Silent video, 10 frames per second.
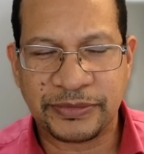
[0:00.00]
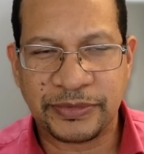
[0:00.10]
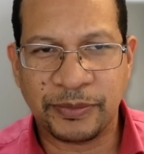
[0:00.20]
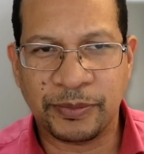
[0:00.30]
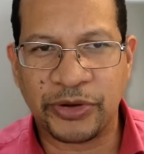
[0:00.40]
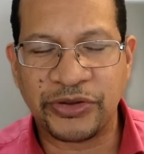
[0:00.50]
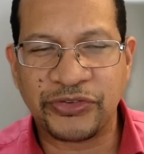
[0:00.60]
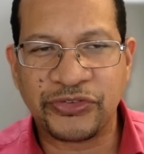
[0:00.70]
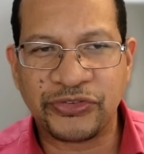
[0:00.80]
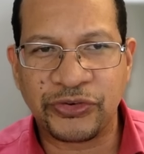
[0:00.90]
but it's
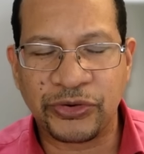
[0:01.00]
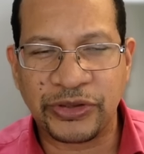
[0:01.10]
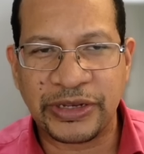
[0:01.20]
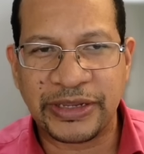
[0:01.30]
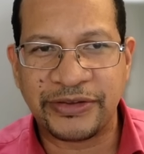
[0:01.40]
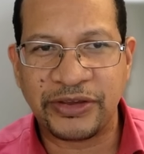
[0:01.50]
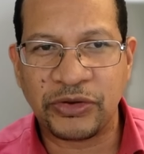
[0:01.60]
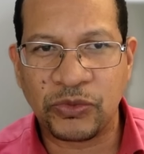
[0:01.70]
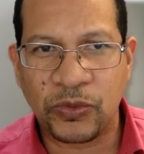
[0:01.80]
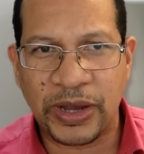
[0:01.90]
circulating
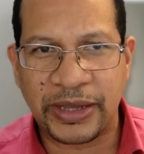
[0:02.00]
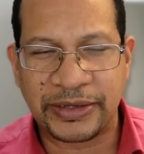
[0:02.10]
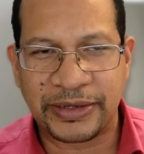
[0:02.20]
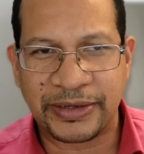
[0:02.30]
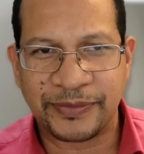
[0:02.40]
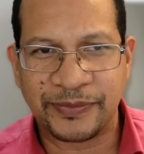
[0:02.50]
quietly.